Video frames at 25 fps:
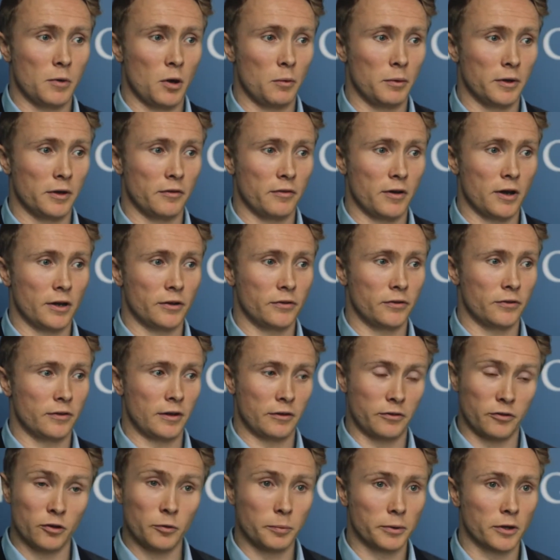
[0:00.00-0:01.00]
mobile
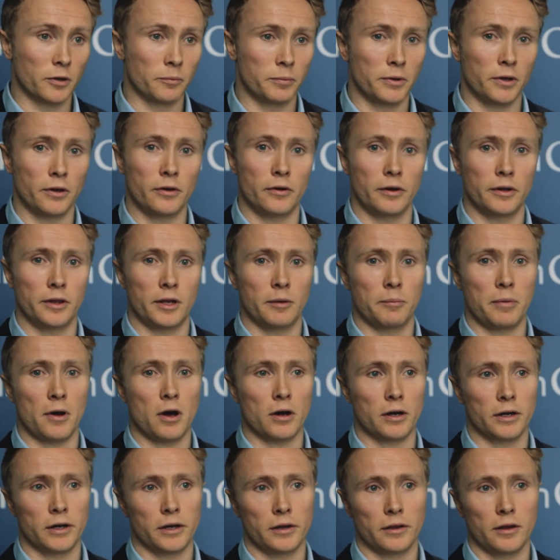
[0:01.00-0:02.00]
devices, a supercomputer in their
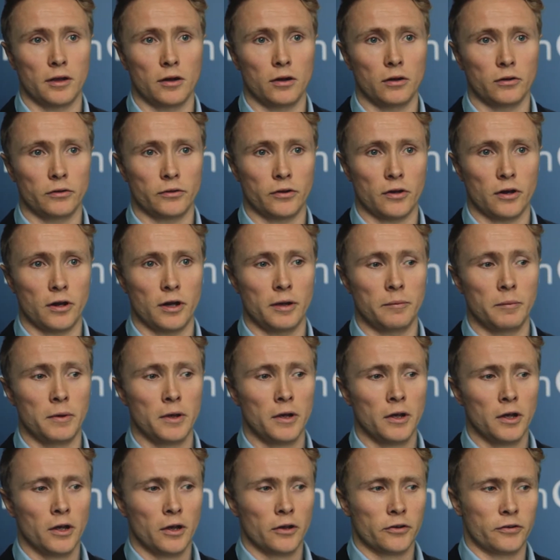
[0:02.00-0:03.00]
pocket at the whole time.
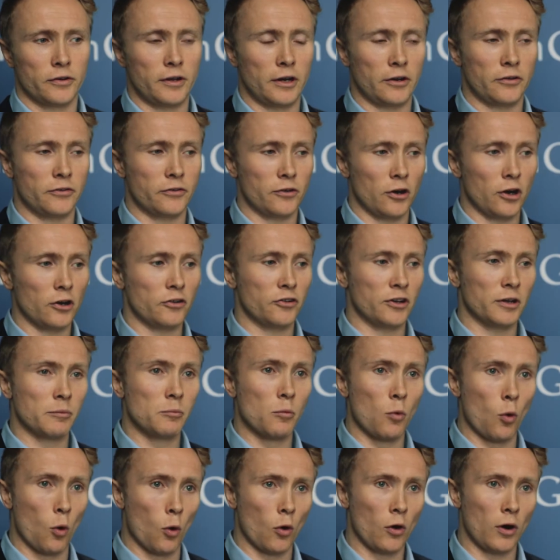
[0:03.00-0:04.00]
So they're
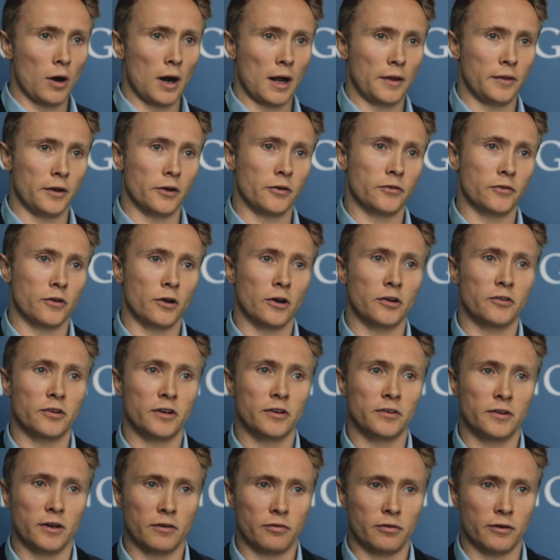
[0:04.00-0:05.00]
searching more and they're
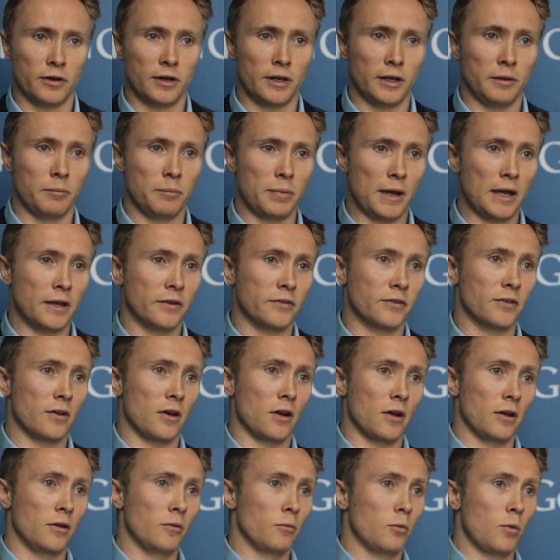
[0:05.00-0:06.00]
searching differently based
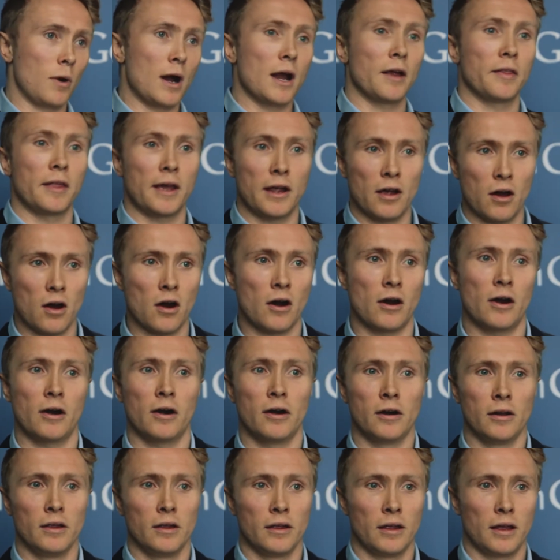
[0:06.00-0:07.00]
on where they
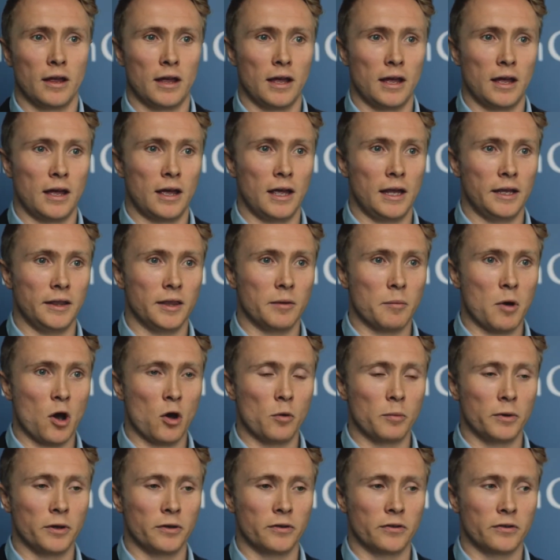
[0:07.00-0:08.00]
are in the
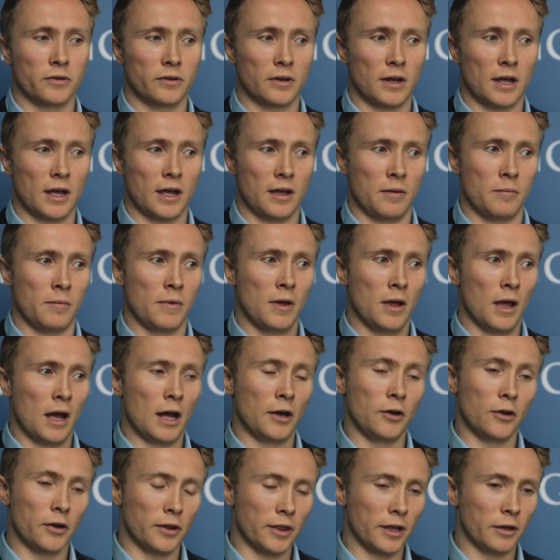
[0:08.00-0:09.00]
moment.
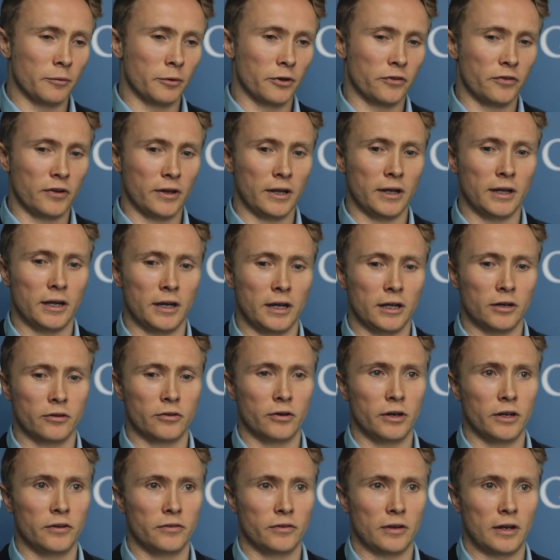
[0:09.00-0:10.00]
Another thing we're seeing an
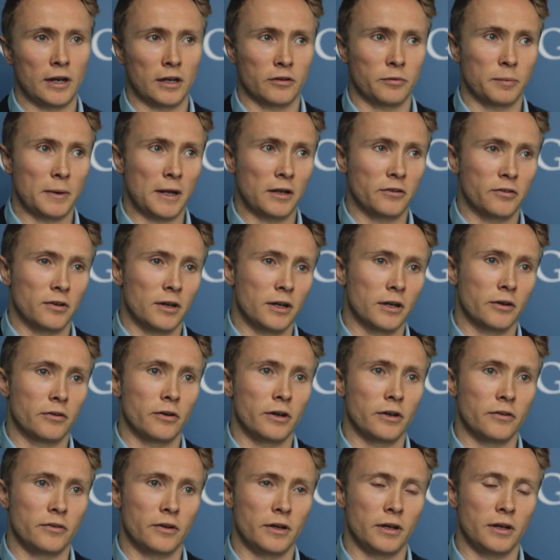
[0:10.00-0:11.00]
exponential
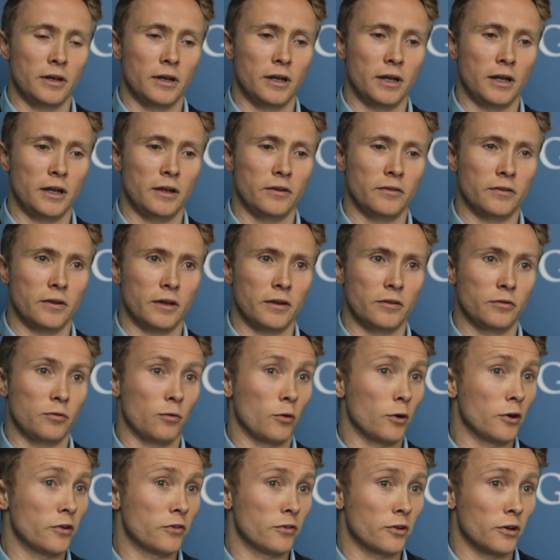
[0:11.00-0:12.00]
increase in is
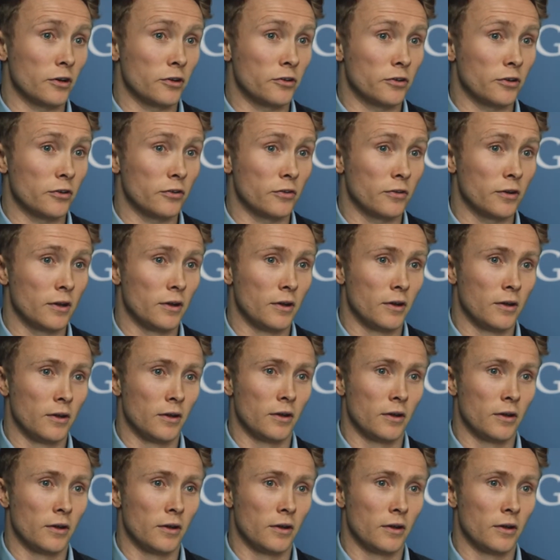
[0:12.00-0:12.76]
voice searches.